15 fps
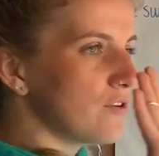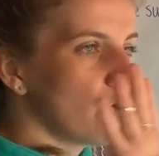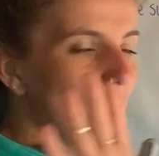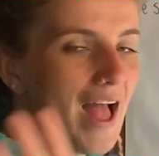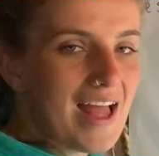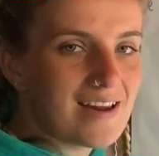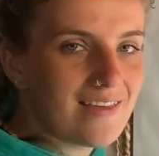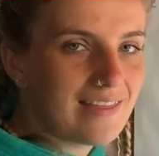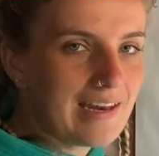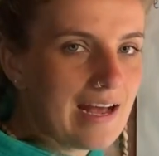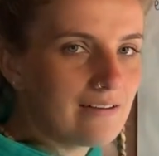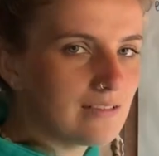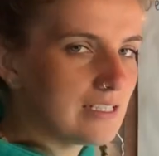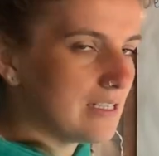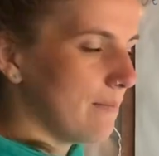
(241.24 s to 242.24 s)
know anything
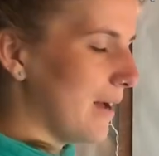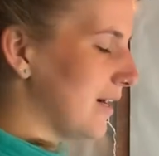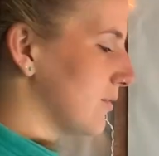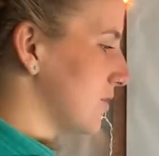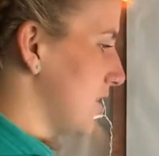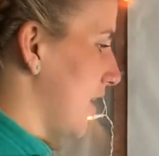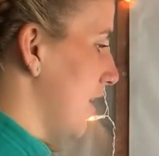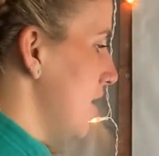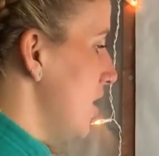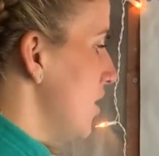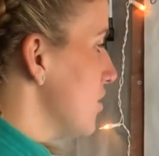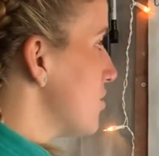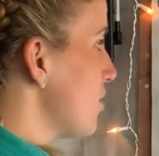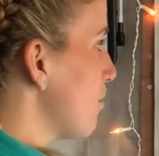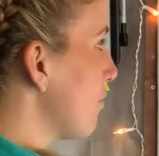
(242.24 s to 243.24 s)
else about her.
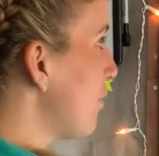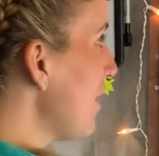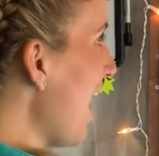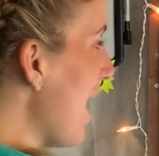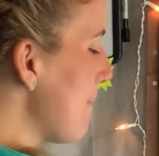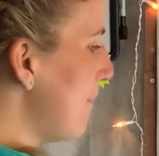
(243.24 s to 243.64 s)
So that